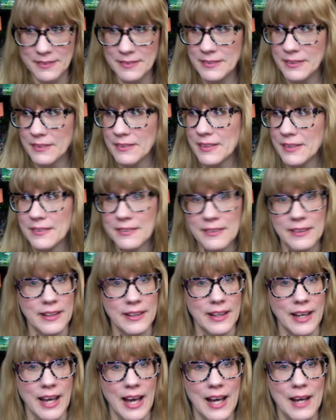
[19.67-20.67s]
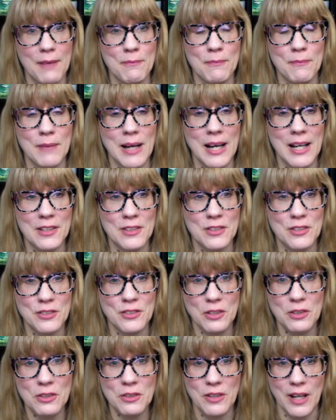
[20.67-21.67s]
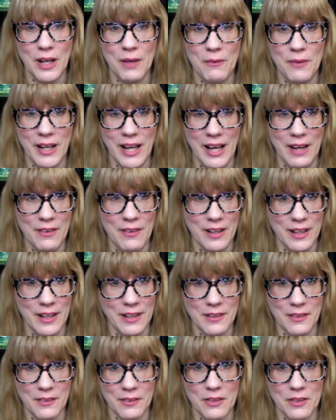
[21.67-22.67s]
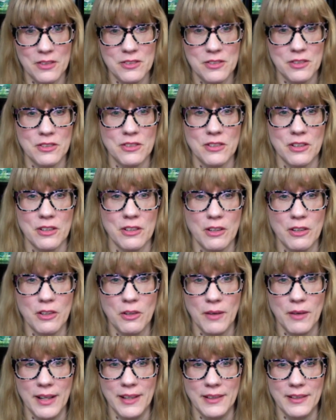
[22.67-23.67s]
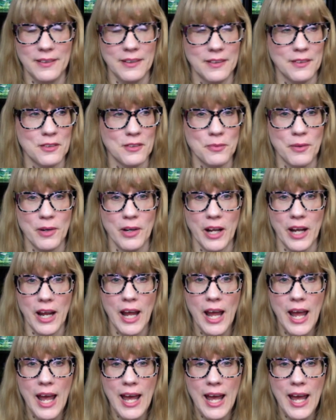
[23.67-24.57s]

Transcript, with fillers: Seriously, monsoon. I went out again to the grocery store. I don't know why I did that this morning.